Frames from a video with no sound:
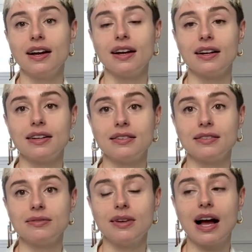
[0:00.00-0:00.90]

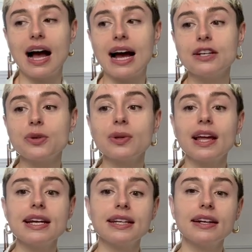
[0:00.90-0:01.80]
I don't
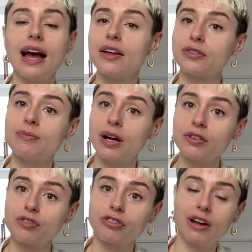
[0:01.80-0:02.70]
like it as
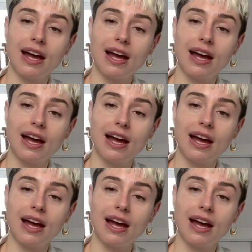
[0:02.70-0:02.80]
much